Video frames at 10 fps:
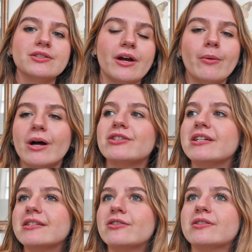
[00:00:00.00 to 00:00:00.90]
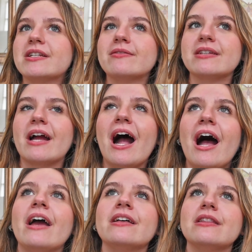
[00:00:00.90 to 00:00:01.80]
or I watched Daisy Jones and I was like,
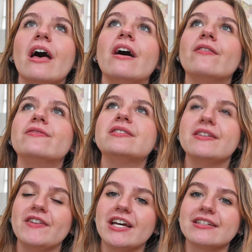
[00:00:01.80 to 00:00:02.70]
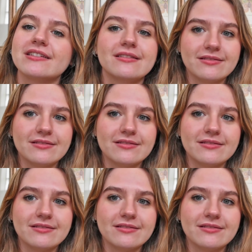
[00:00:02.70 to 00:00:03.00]
I love Stevie Nicks.